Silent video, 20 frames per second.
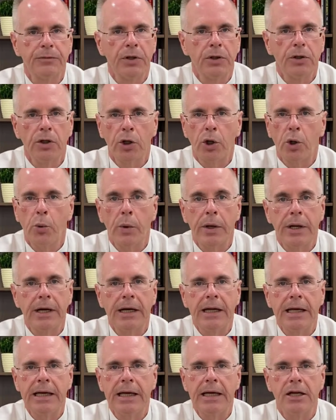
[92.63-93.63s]

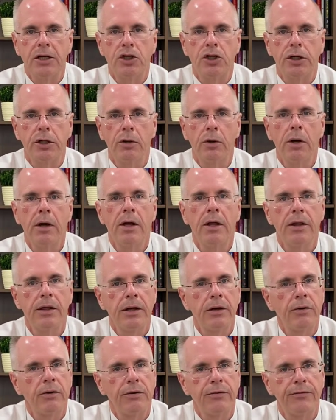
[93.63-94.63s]
liquidity issue,
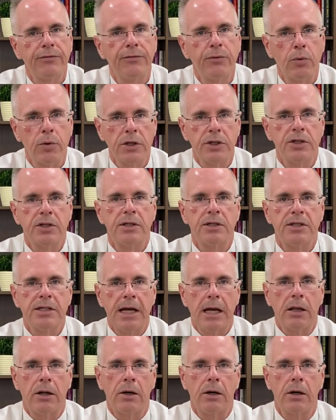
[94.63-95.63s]
they're a forced
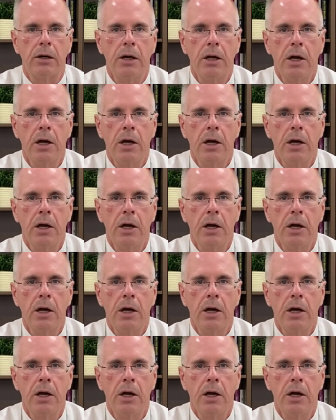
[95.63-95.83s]
seller.